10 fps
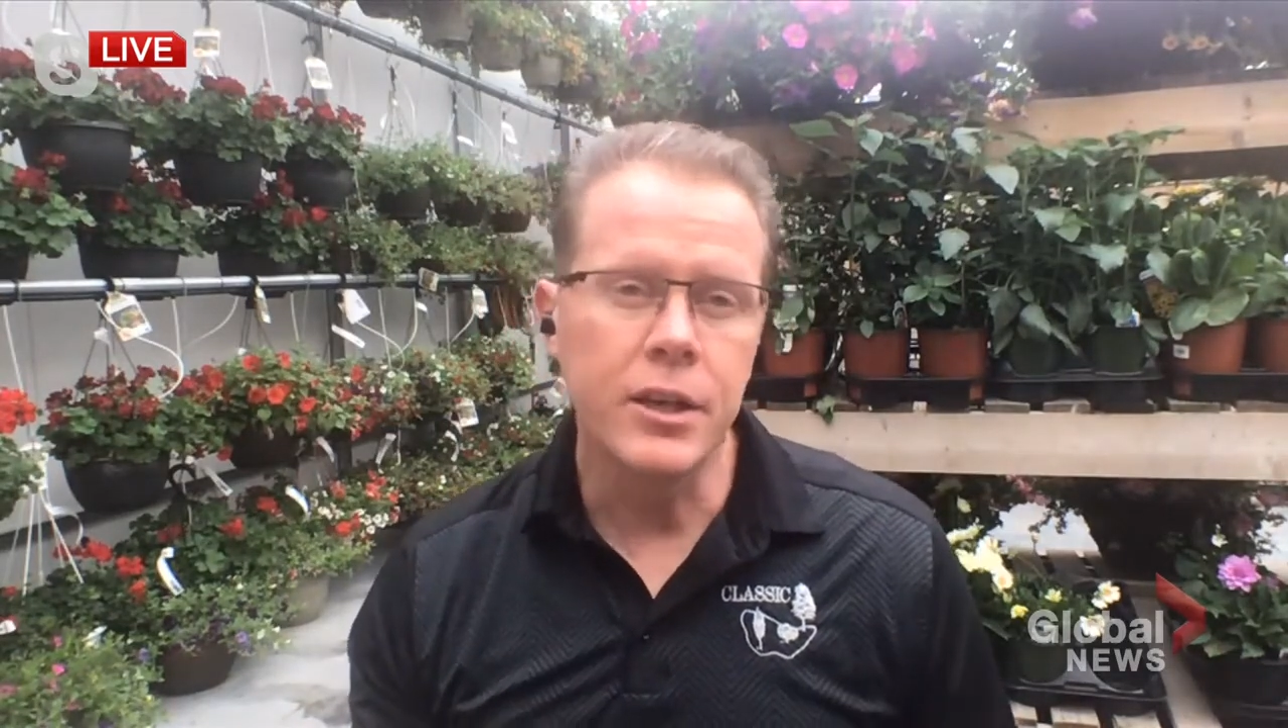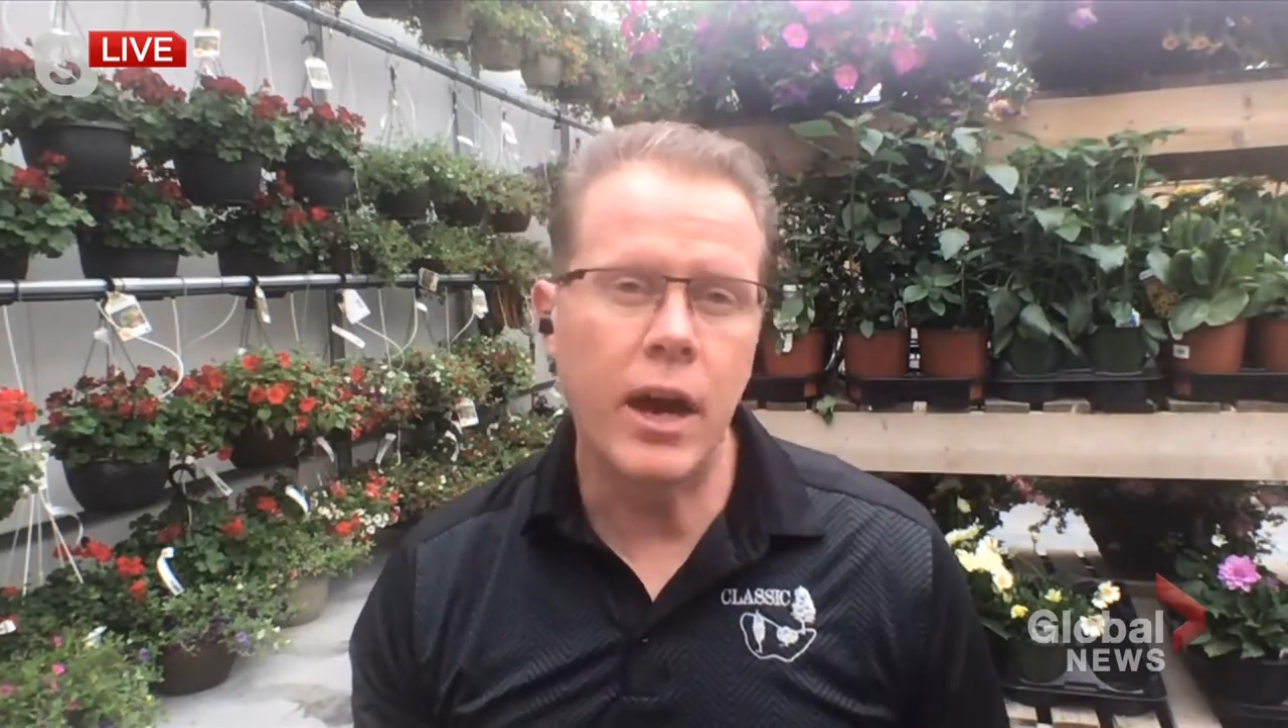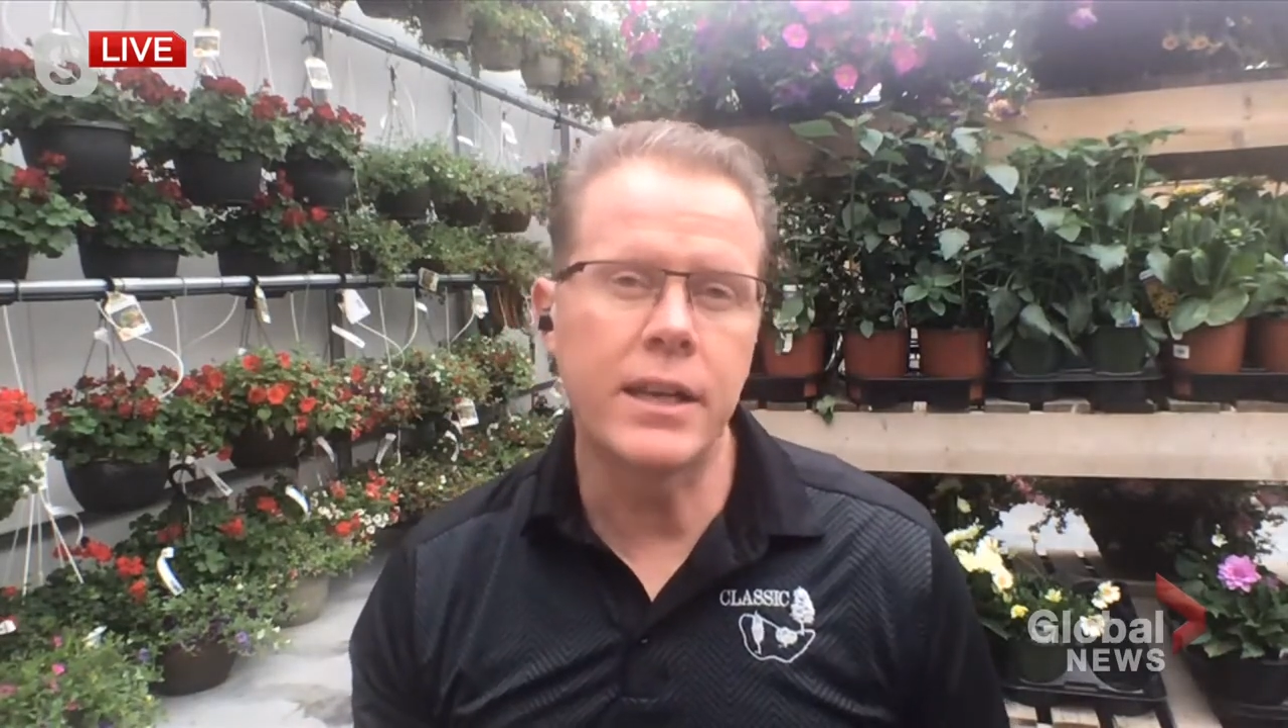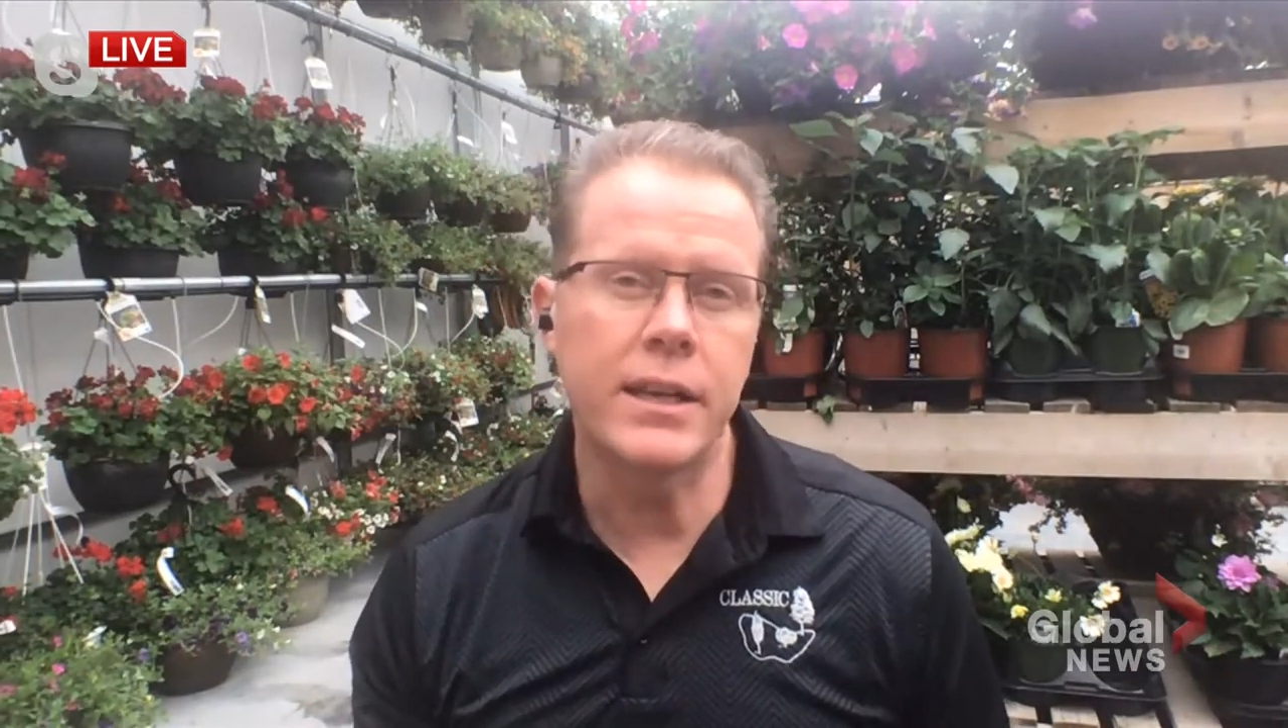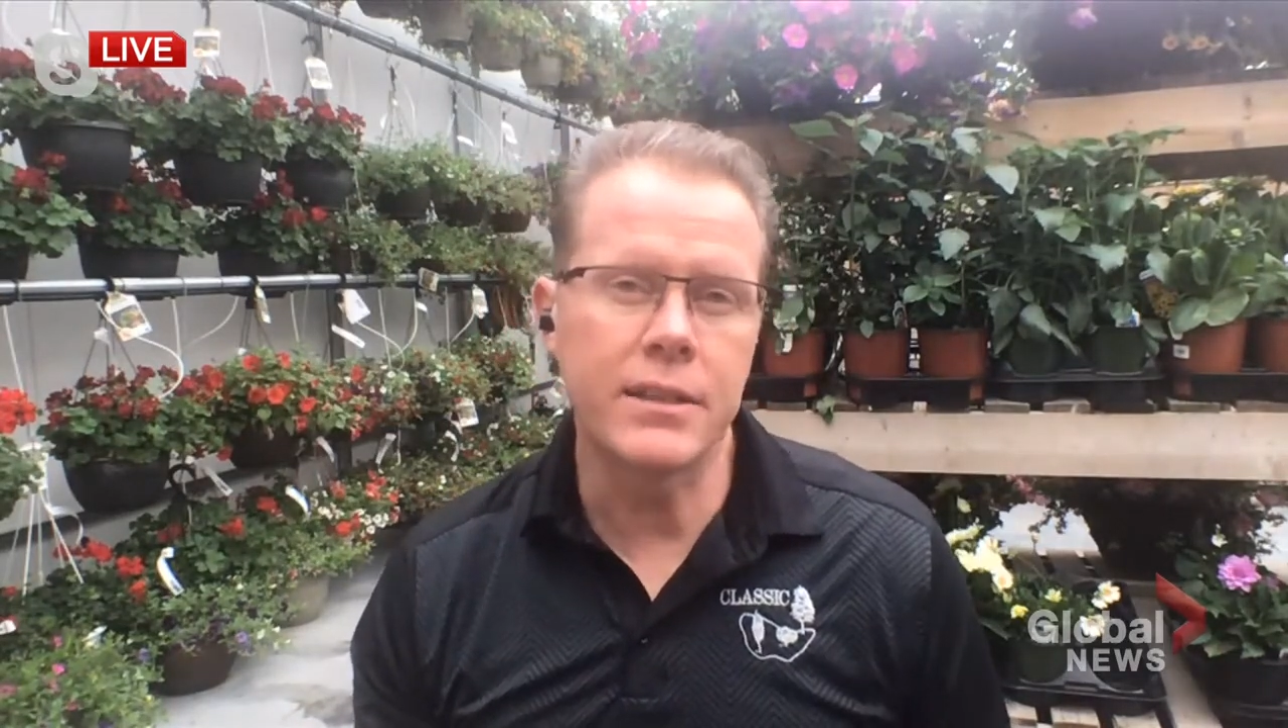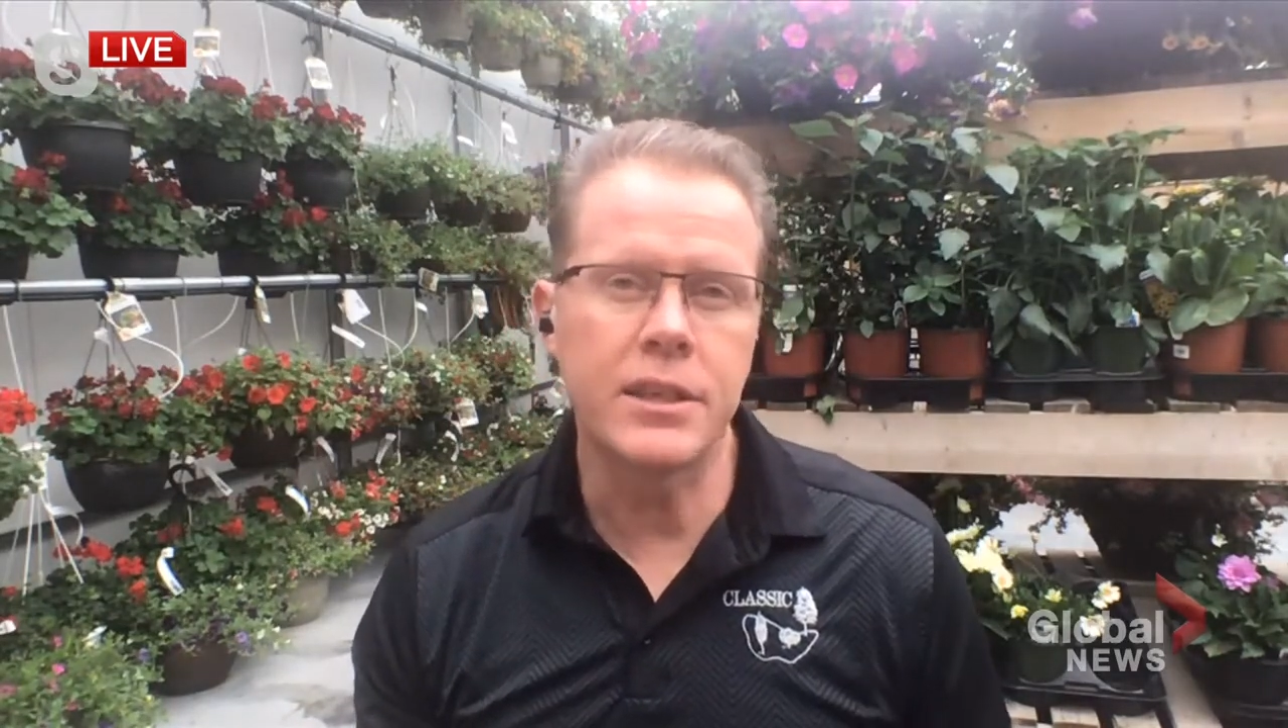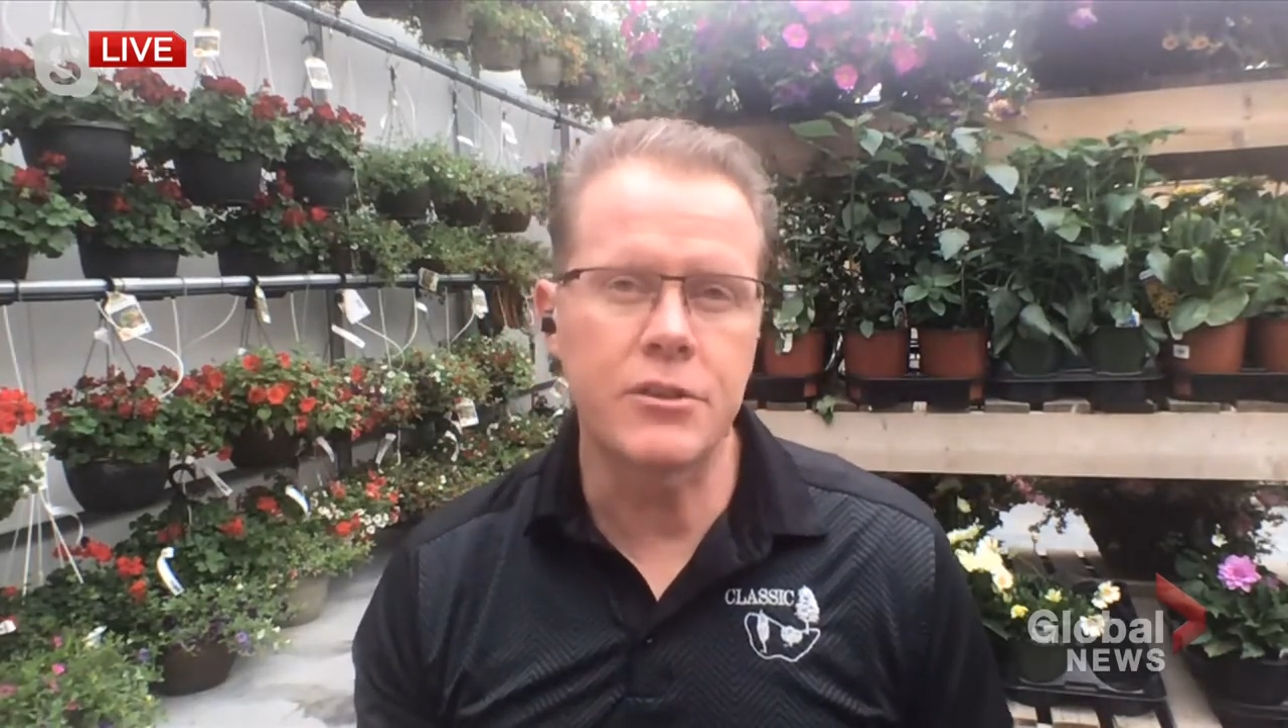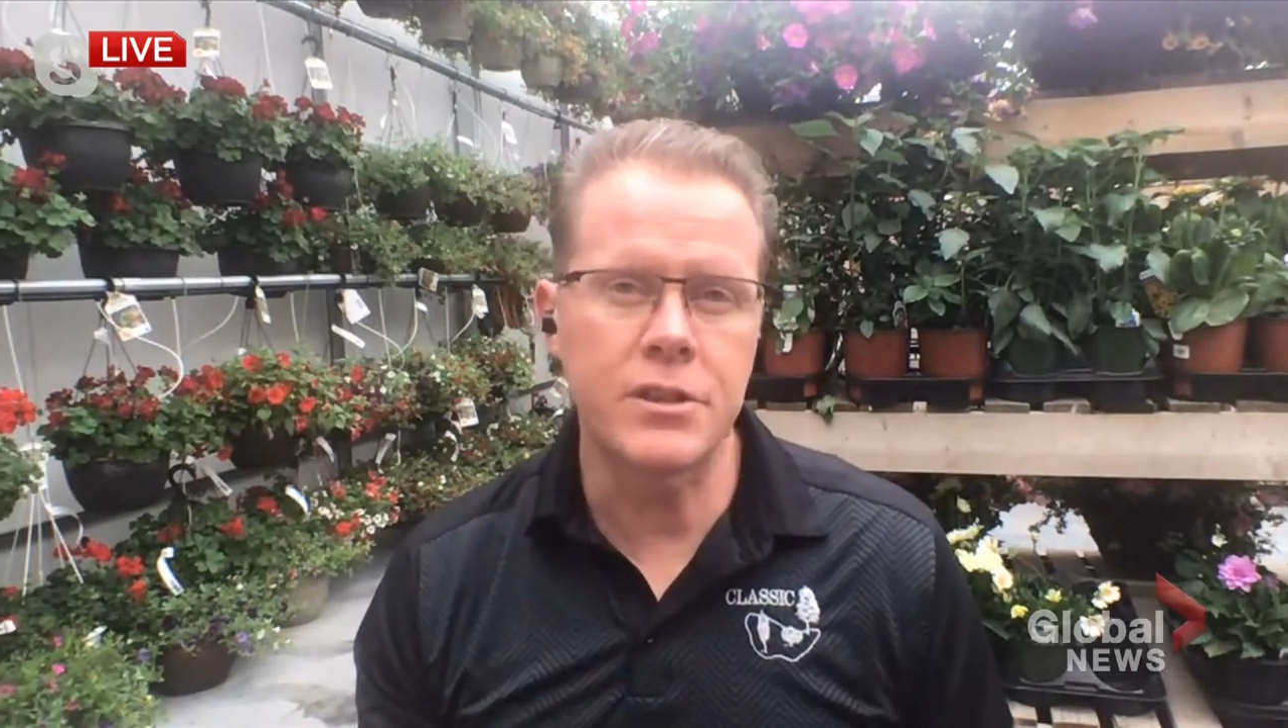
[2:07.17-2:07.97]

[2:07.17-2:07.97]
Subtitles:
I'd consider